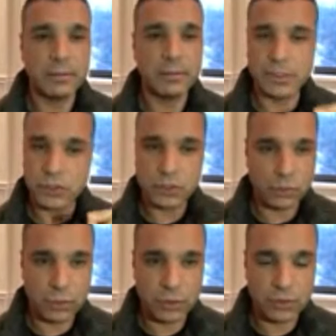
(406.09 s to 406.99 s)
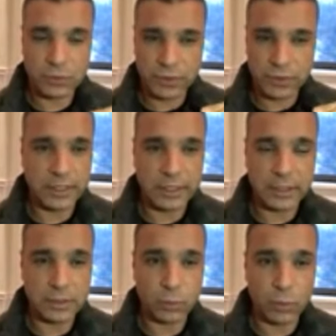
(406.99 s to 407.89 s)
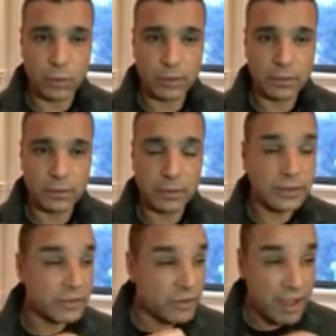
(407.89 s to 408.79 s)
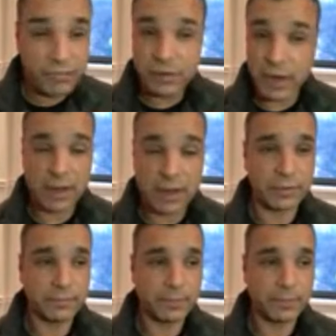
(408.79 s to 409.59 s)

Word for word: been so close to Ezekiel's war. Never, ever.